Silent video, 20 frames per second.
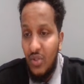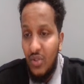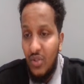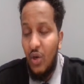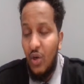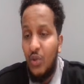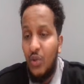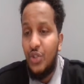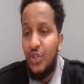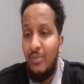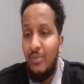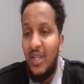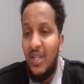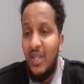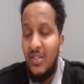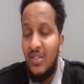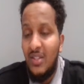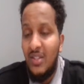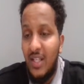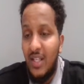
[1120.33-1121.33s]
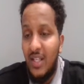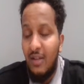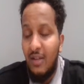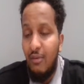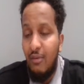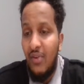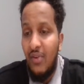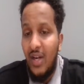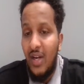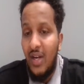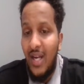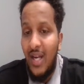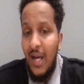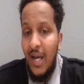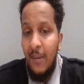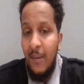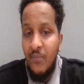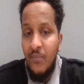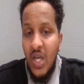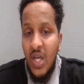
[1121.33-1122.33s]
automated and everything like
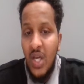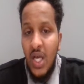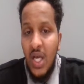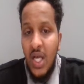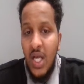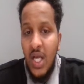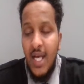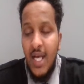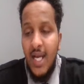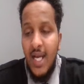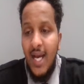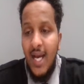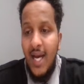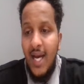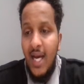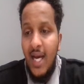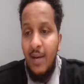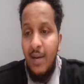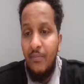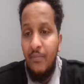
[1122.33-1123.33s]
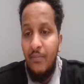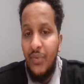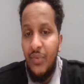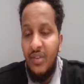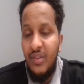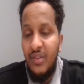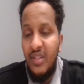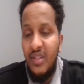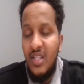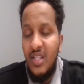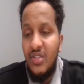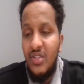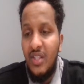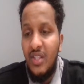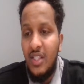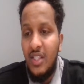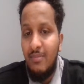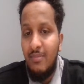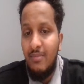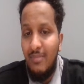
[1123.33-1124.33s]
that. These
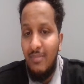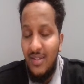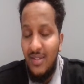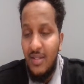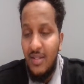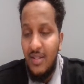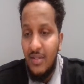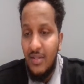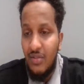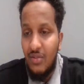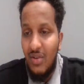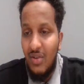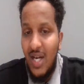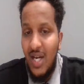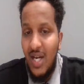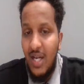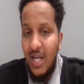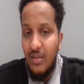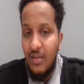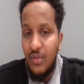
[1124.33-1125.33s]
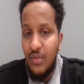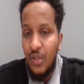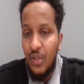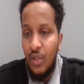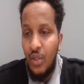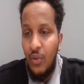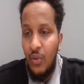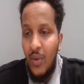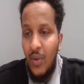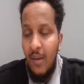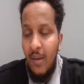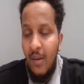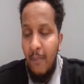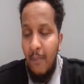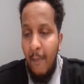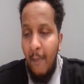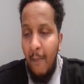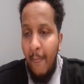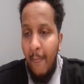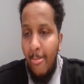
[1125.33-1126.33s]
things matters, right?
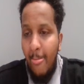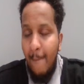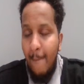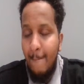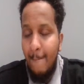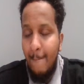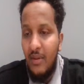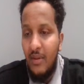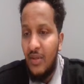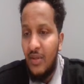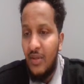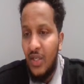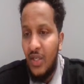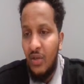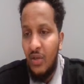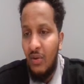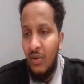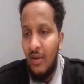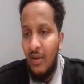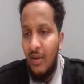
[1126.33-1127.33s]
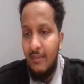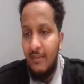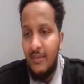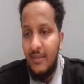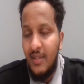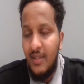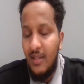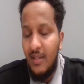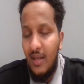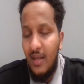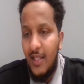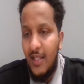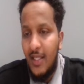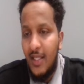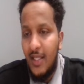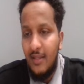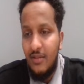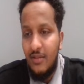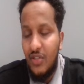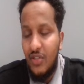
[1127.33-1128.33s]
So, you know,
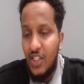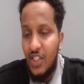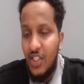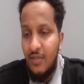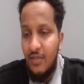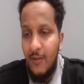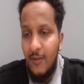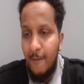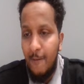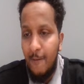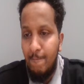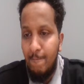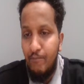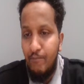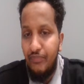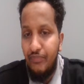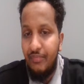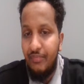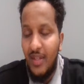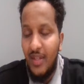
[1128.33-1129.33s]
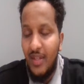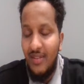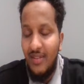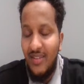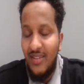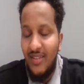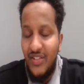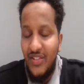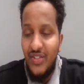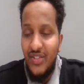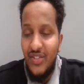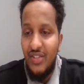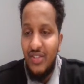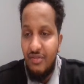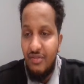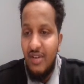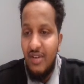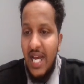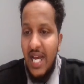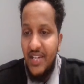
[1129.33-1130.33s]
trust me, this is a
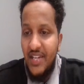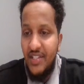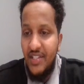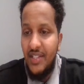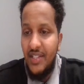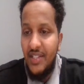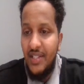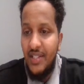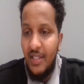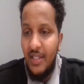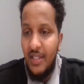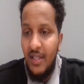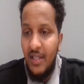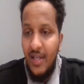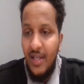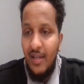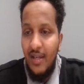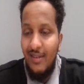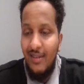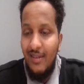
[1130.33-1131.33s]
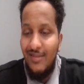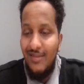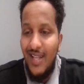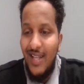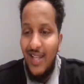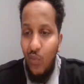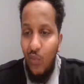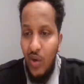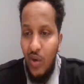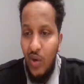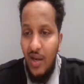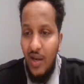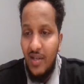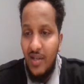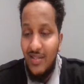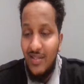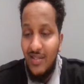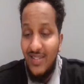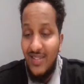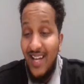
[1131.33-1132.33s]
strategy that
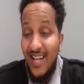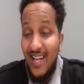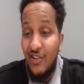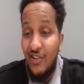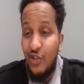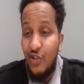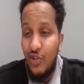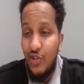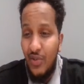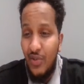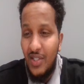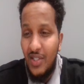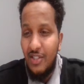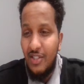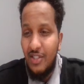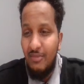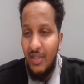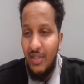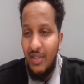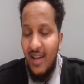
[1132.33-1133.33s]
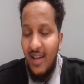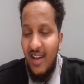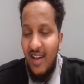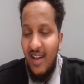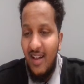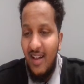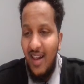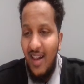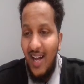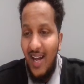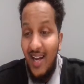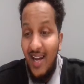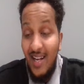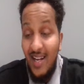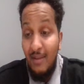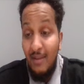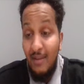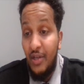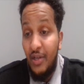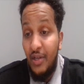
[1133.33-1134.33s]
works. And trust me,
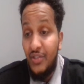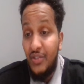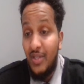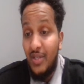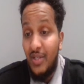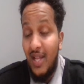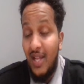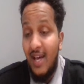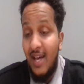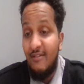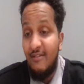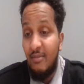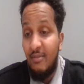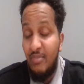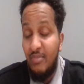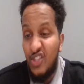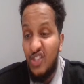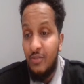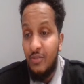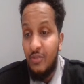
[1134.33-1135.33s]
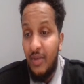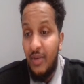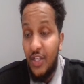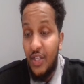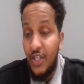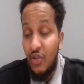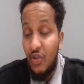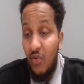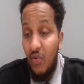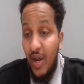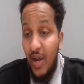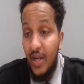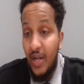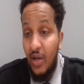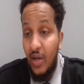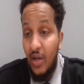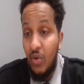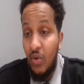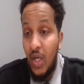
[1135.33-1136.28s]
I personally have a business manager right now